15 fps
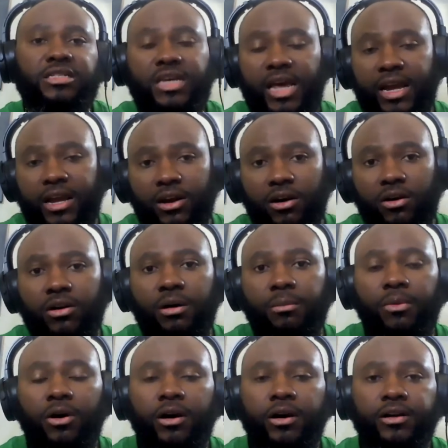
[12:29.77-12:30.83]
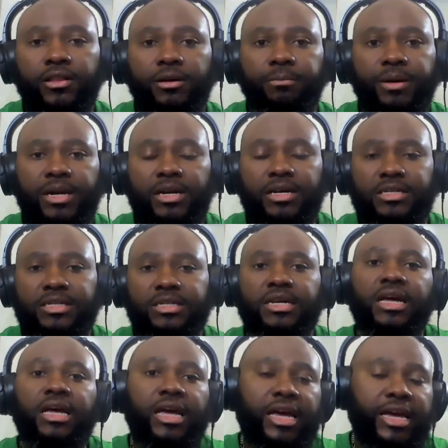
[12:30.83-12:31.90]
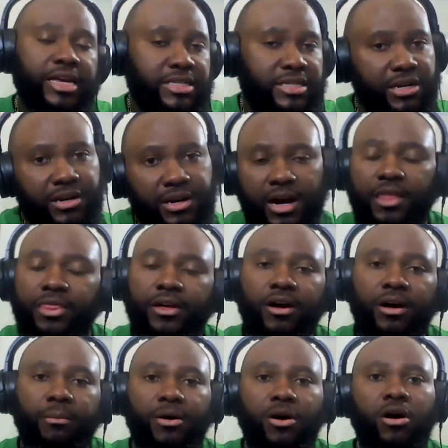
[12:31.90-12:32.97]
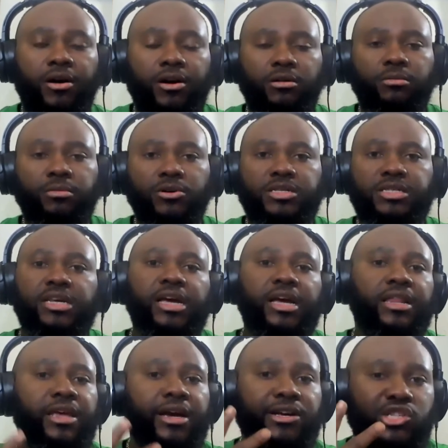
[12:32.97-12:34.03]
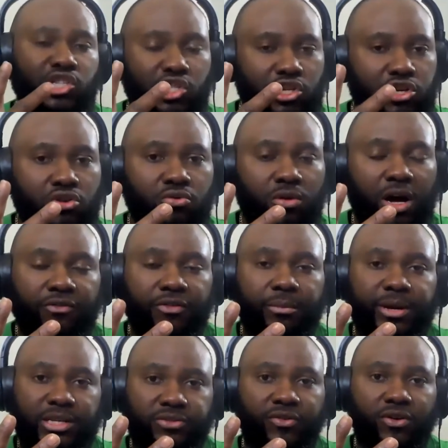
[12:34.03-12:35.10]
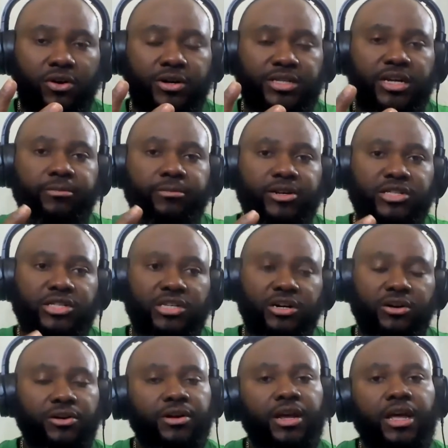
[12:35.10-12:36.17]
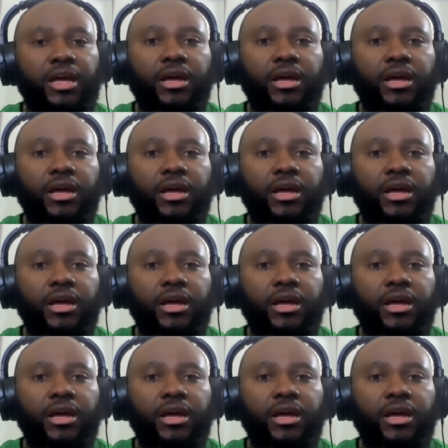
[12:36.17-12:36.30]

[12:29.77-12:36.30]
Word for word: Taking on the mark of the beast is another unpardonable sin. There's two of them as far as I'm concerned.